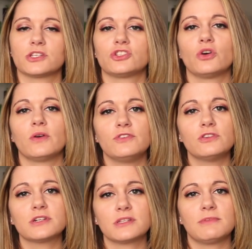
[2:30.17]
So if
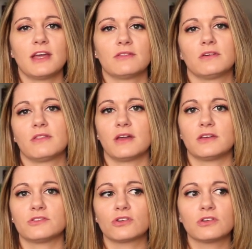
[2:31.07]
you are somebody out there that
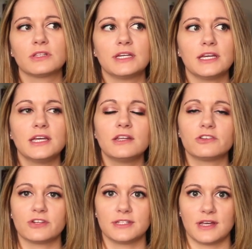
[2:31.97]
is currently in a
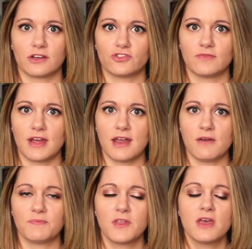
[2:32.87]
transaction right
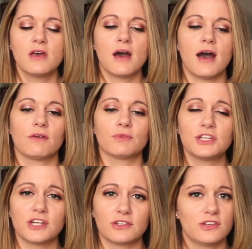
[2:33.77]
now, uh,
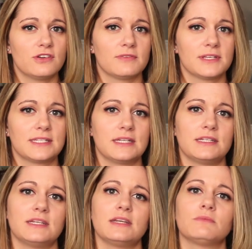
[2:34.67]
reach out to your real estate
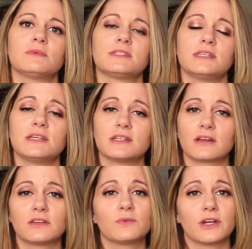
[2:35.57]
team, see
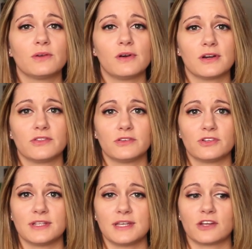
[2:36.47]
exactly where you are in the
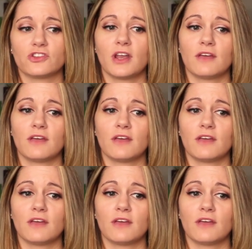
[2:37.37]
transaction.